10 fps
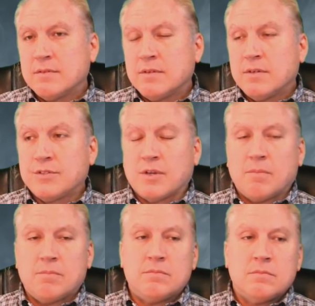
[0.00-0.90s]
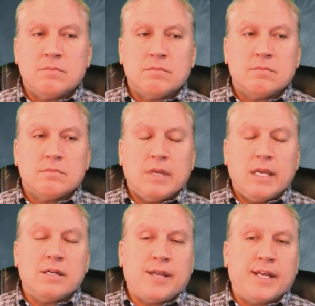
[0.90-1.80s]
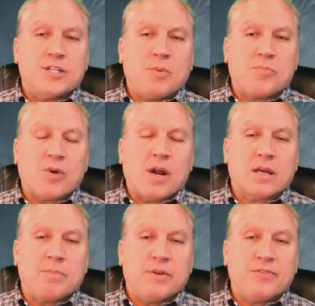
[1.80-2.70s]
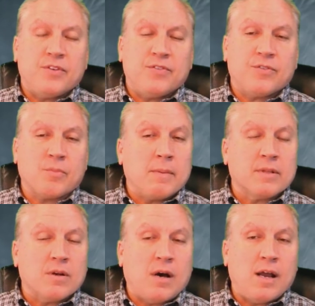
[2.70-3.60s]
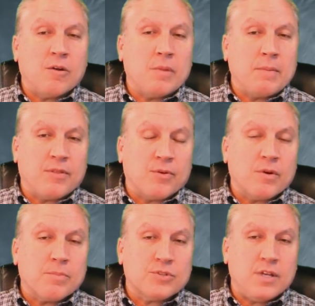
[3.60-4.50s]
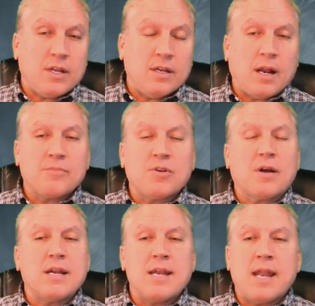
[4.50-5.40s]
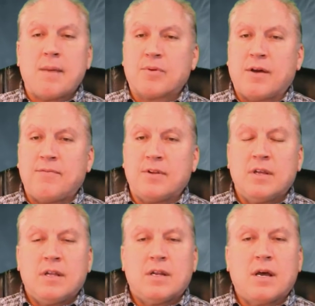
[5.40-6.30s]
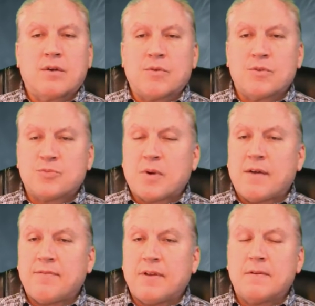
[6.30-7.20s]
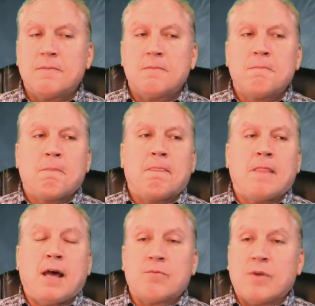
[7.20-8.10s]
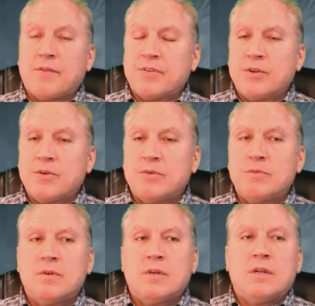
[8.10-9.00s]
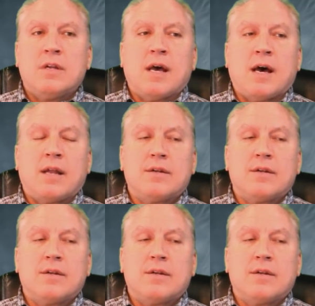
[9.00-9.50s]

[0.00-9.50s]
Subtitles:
Some intangible product businesses are maybe a little higher, maybe 30%. And I'm talking net profit, not gross profit, not revenue, not